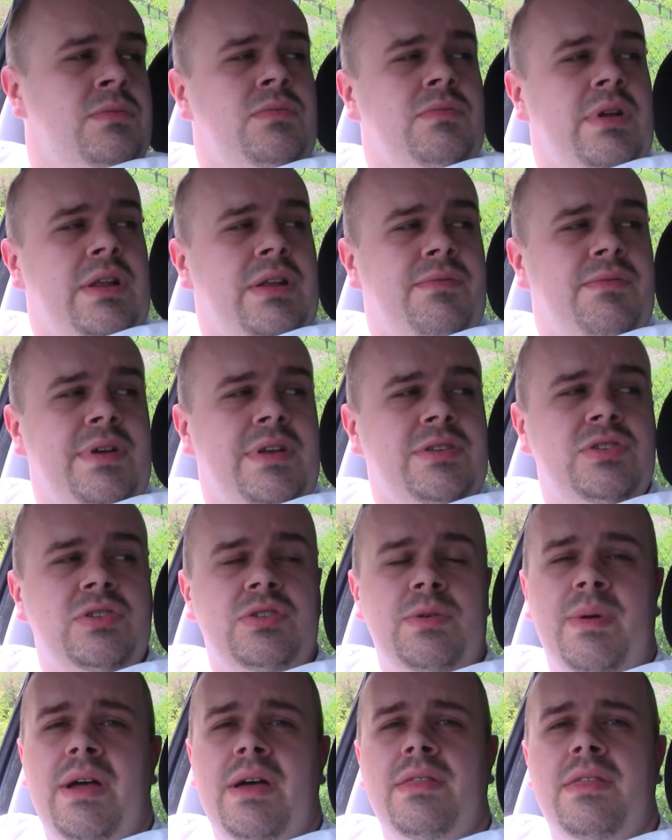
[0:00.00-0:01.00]
Random man's
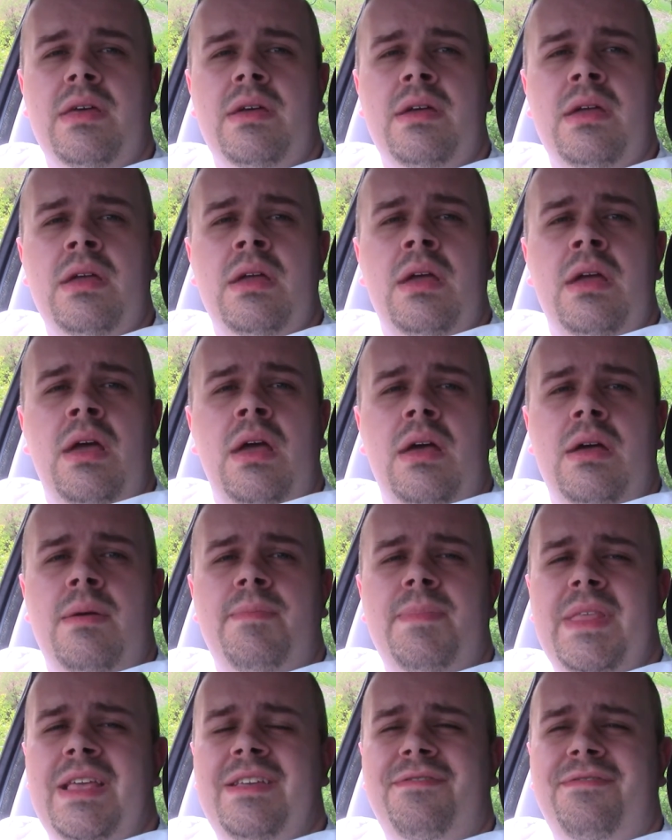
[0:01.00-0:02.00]
just come out there.
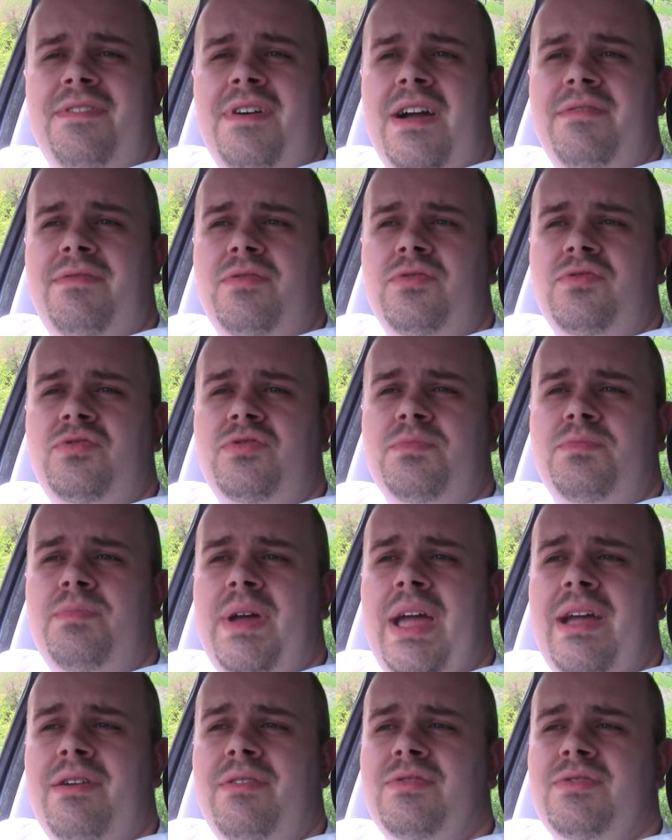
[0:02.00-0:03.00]
It's
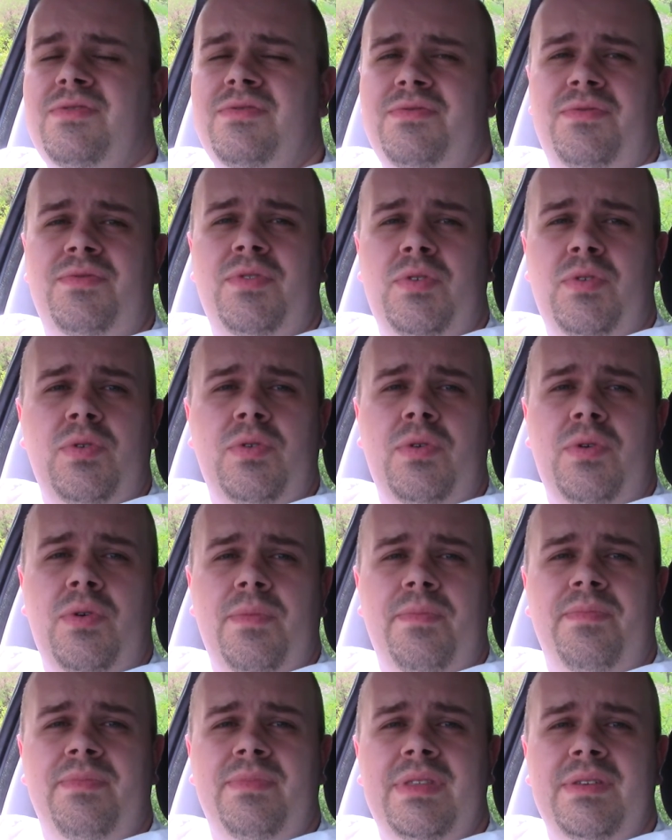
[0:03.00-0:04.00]
£500
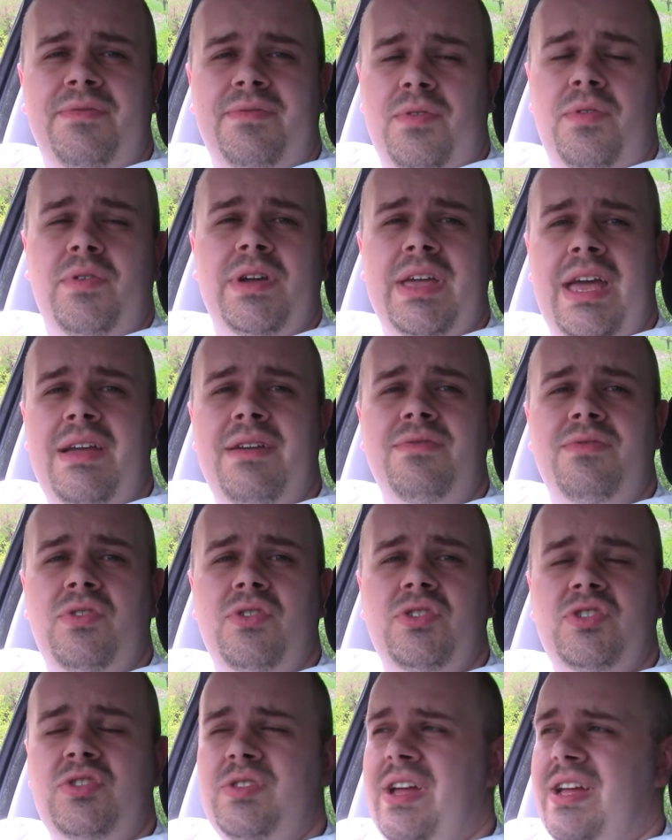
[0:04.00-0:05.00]
for the 4K
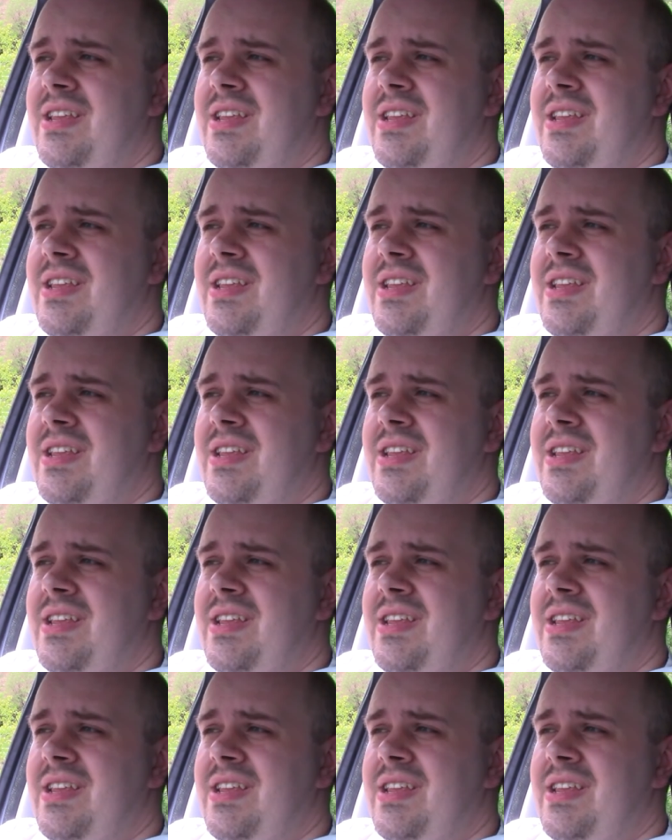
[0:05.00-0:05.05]
version.